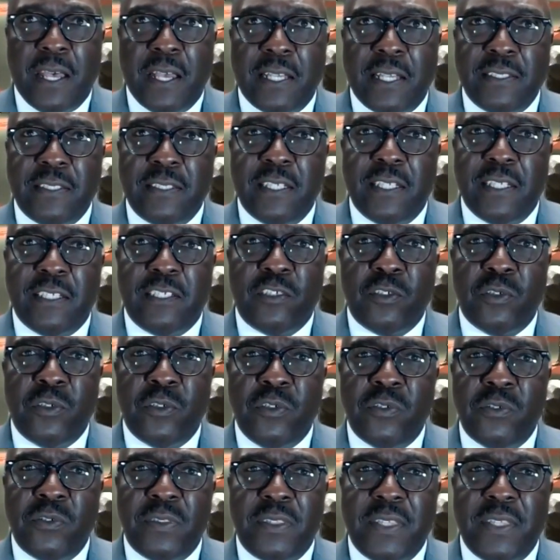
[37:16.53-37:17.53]
I said, do
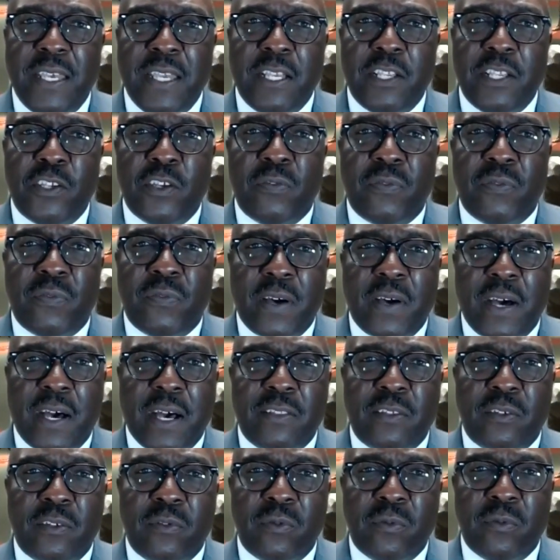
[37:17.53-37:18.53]
you think your
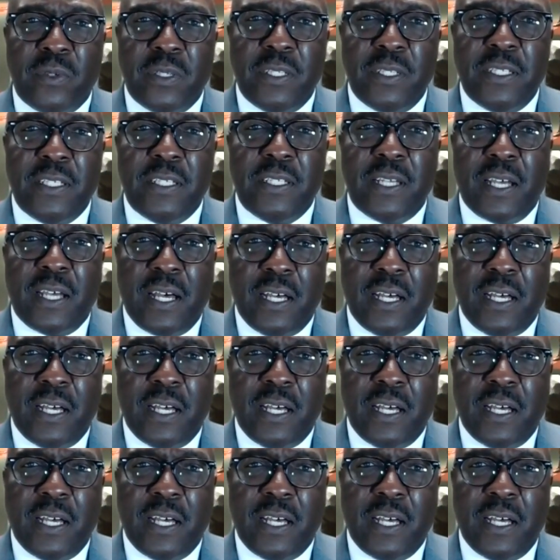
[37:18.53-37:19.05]
father really